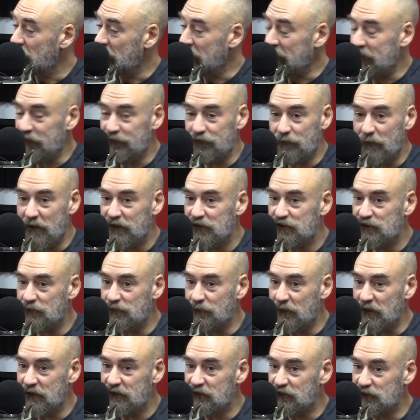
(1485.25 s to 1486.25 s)
And the manager
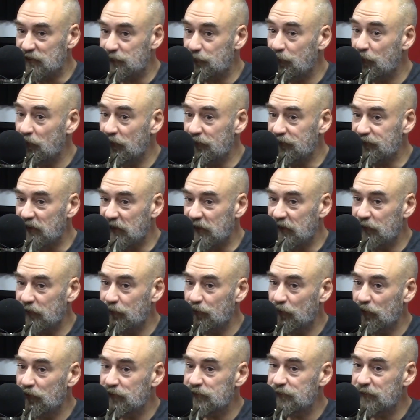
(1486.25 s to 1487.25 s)
made this point, and it
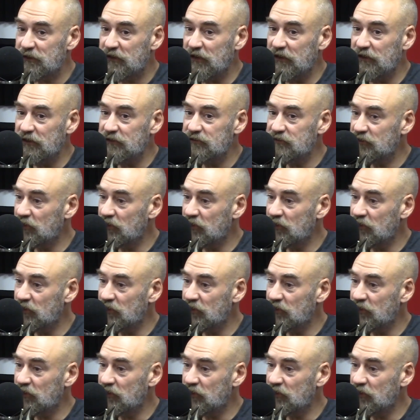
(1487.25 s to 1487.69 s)
was beginning